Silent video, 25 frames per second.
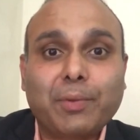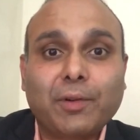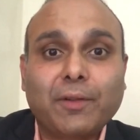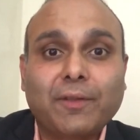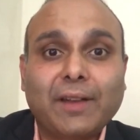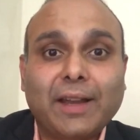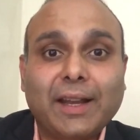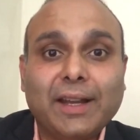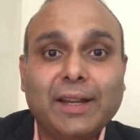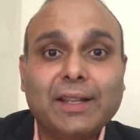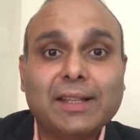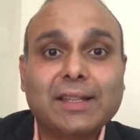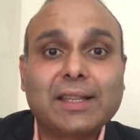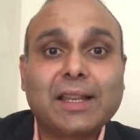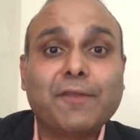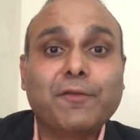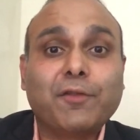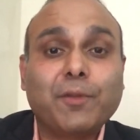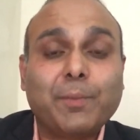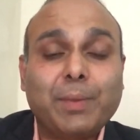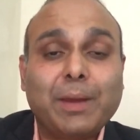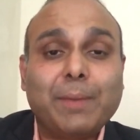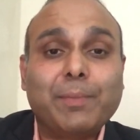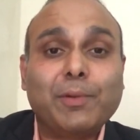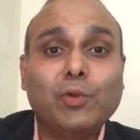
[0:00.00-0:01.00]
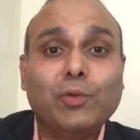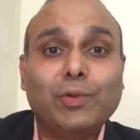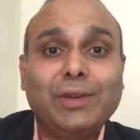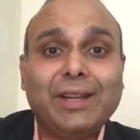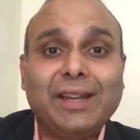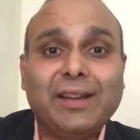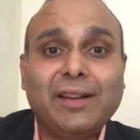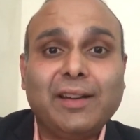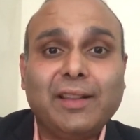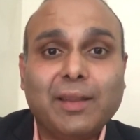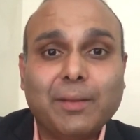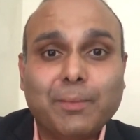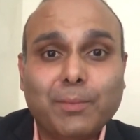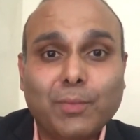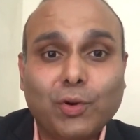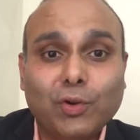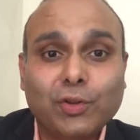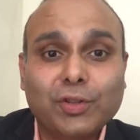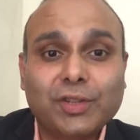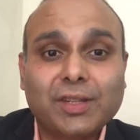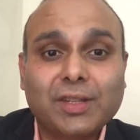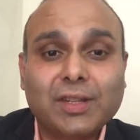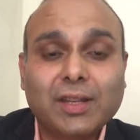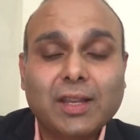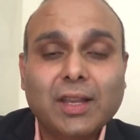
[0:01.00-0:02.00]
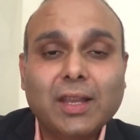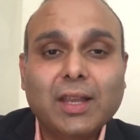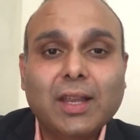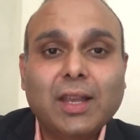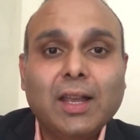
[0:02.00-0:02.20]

providers and for people who need it the most.